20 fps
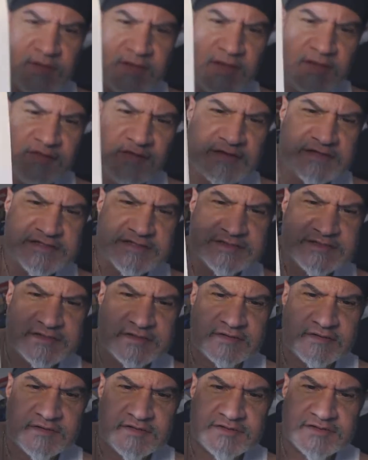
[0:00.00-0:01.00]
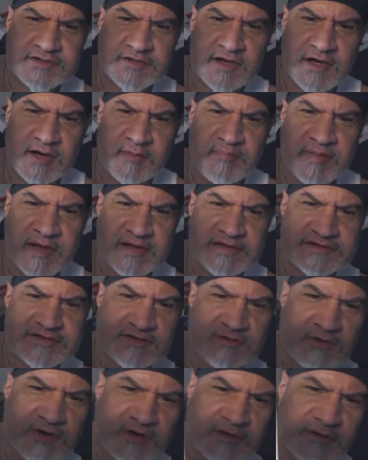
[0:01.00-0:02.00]
This is
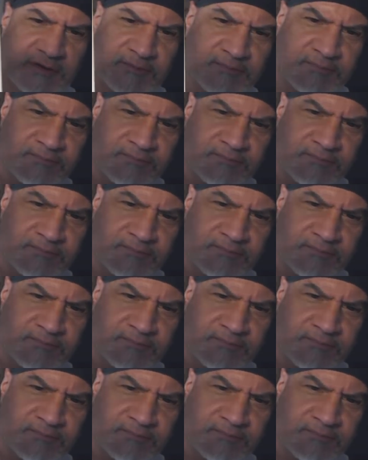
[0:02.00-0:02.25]
pencil work,